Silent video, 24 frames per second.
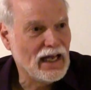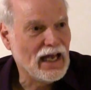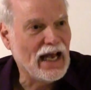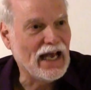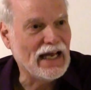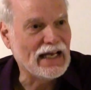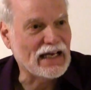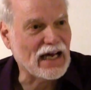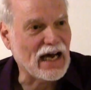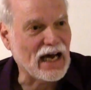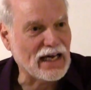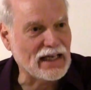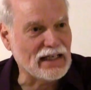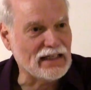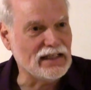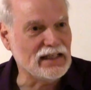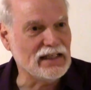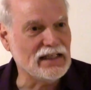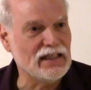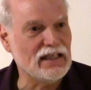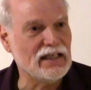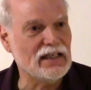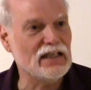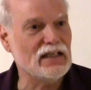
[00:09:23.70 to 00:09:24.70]
And I
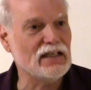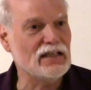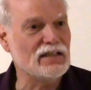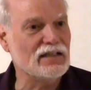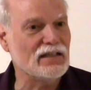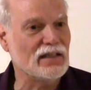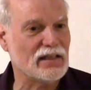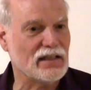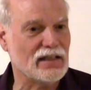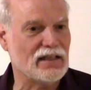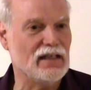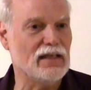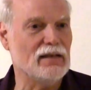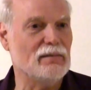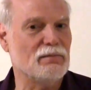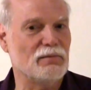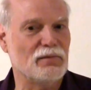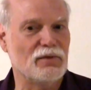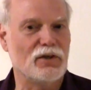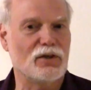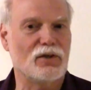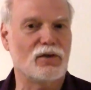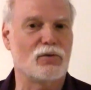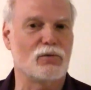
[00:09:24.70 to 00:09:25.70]
need to keep
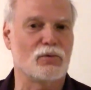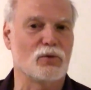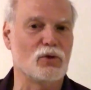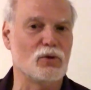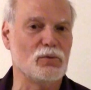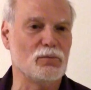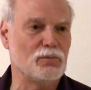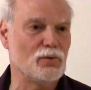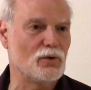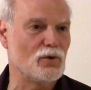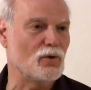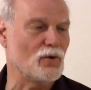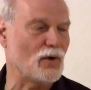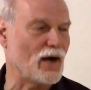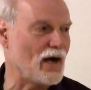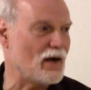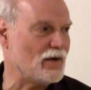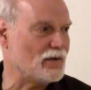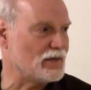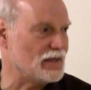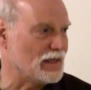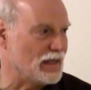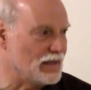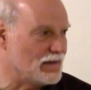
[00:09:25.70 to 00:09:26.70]
the group
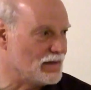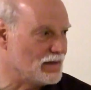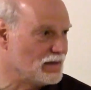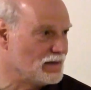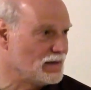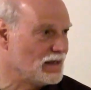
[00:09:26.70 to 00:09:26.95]
grounded.